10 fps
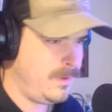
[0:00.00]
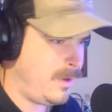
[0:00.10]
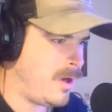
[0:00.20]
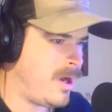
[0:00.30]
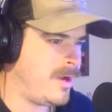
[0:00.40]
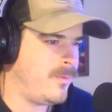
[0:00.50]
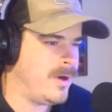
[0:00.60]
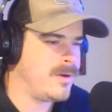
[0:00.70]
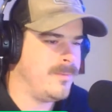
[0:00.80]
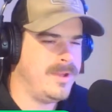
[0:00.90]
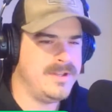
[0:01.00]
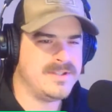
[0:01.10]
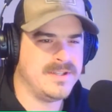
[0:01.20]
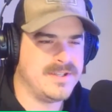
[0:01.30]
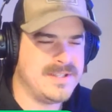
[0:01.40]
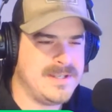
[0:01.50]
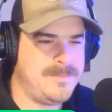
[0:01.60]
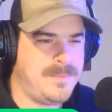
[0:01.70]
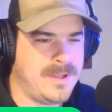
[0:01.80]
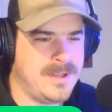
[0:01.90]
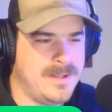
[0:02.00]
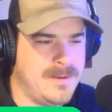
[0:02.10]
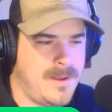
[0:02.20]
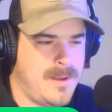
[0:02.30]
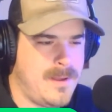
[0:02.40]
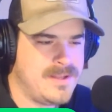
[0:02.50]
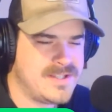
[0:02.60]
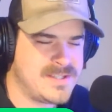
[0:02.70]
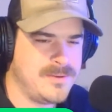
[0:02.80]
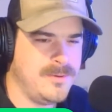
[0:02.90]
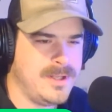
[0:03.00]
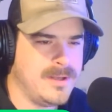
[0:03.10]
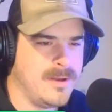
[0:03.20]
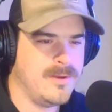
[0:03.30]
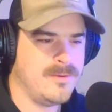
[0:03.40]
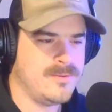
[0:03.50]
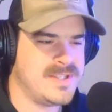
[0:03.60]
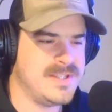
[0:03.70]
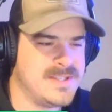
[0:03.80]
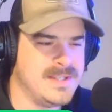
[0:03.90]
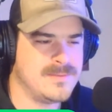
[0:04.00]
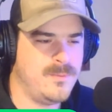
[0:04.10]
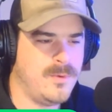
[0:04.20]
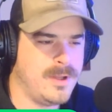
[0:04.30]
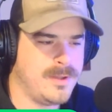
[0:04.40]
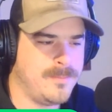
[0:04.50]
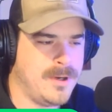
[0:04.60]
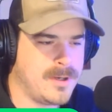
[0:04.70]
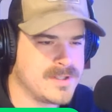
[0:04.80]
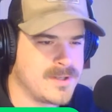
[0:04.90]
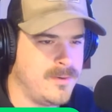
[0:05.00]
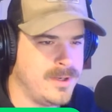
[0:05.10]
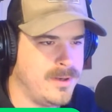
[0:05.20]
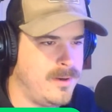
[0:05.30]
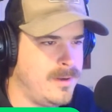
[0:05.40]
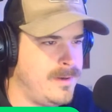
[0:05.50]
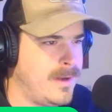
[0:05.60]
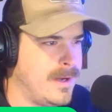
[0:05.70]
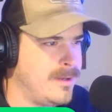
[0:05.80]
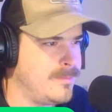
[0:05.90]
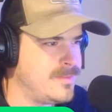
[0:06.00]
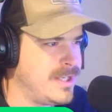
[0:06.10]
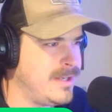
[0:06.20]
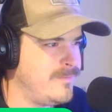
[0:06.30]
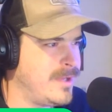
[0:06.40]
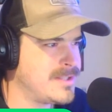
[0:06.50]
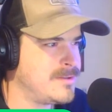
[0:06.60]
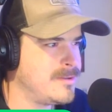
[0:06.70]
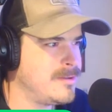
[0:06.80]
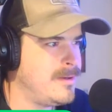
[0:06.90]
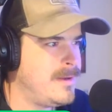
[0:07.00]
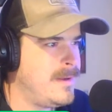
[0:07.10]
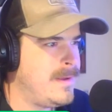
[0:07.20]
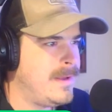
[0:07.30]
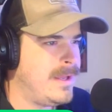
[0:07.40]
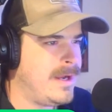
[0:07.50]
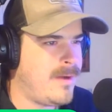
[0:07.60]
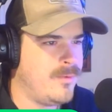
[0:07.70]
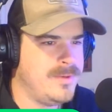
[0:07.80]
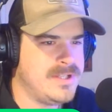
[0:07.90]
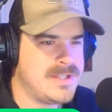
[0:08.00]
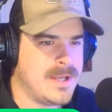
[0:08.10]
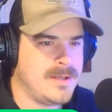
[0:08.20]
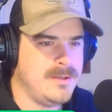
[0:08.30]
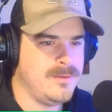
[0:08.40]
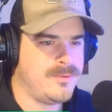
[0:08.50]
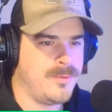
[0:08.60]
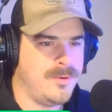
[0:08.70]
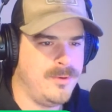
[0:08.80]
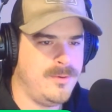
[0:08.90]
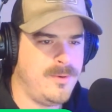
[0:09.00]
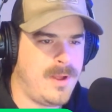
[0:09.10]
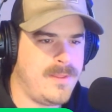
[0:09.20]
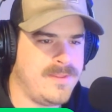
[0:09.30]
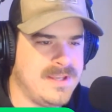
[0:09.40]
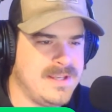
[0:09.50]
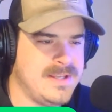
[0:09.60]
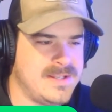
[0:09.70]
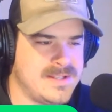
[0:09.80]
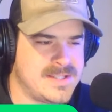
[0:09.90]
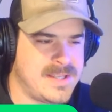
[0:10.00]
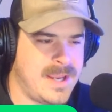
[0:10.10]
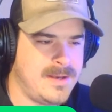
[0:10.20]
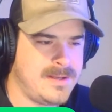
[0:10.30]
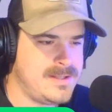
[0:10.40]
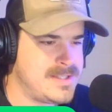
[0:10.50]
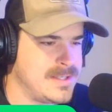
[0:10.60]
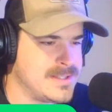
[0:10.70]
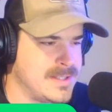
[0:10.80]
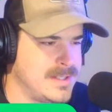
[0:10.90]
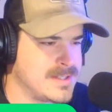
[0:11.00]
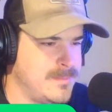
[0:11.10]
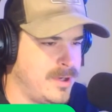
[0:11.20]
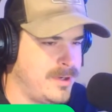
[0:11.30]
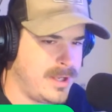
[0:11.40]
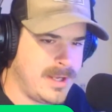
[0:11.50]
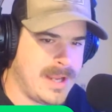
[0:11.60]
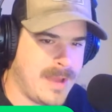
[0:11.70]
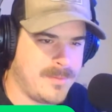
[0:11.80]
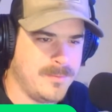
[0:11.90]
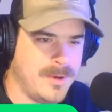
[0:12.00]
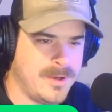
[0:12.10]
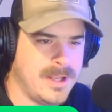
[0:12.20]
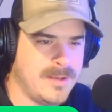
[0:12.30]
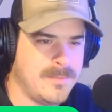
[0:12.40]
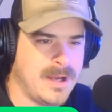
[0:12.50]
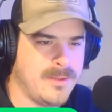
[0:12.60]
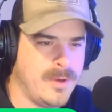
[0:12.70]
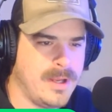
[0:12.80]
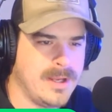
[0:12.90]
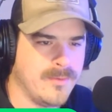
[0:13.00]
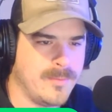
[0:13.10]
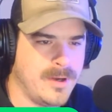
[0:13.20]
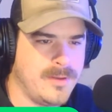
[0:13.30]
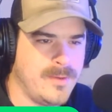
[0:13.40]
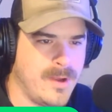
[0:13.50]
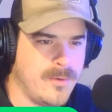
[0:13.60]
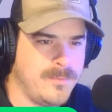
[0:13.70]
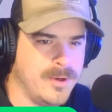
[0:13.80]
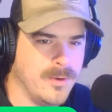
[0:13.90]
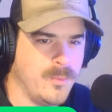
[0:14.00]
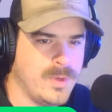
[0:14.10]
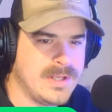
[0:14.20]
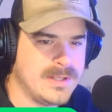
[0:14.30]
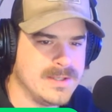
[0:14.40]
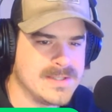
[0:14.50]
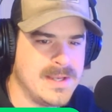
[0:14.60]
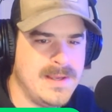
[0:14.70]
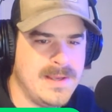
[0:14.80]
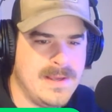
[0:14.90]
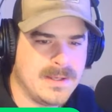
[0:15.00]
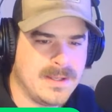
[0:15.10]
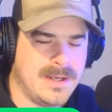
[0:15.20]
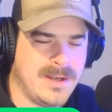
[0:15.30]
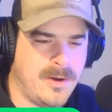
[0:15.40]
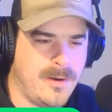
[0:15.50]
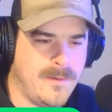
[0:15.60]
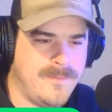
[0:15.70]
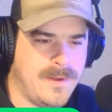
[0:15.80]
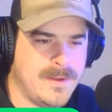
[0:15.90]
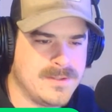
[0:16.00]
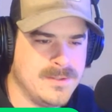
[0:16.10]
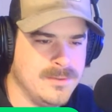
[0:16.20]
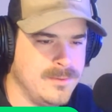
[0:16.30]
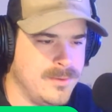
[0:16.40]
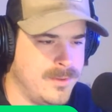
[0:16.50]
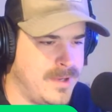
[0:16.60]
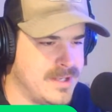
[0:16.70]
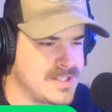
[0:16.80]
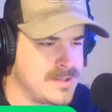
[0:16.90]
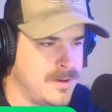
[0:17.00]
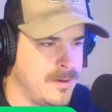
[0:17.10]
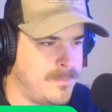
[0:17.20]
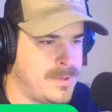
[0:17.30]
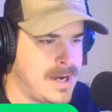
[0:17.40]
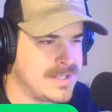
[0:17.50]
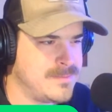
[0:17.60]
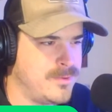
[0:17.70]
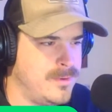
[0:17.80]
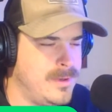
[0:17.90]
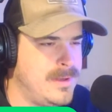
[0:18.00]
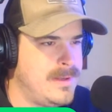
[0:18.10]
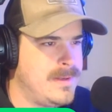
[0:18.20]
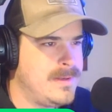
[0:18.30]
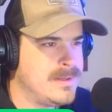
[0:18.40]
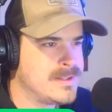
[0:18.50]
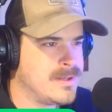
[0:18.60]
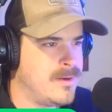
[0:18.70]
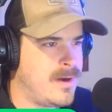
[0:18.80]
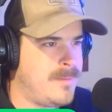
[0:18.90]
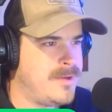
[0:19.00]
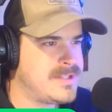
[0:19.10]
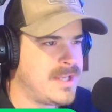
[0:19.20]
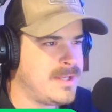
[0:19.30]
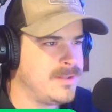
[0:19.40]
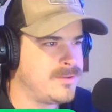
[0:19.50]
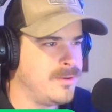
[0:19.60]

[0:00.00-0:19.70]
All right, welcome into the Deep End Studios. This is What the Puck is Going On. I am Dave Metzger, and I will be taking you through the standings since it is a Monday. Happy Monday, by the way, everybody. Hope your week is getting off to the best start possible. So I'm going to take you